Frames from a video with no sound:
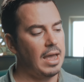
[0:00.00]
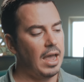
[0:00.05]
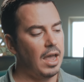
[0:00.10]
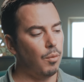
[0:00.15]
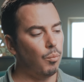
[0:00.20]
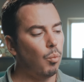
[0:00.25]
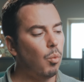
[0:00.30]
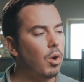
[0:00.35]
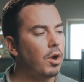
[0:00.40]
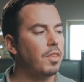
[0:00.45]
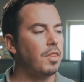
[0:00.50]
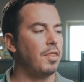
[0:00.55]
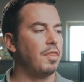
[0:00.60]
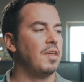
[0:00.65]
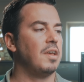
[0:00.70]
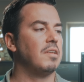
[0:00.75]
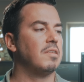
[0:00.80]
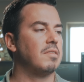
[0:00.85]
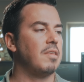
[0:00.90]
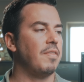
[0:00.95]
And one of the
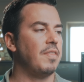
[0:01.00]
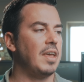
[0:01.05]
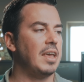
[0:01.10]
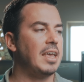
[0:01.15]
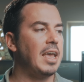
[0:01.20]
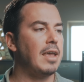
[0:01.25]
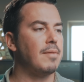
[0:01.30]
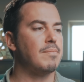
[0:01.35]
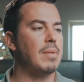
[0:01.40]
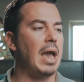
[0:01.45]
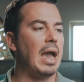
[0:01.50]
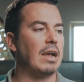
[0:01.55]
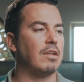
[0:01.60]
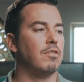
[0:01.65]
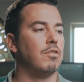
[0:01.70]
things that they came back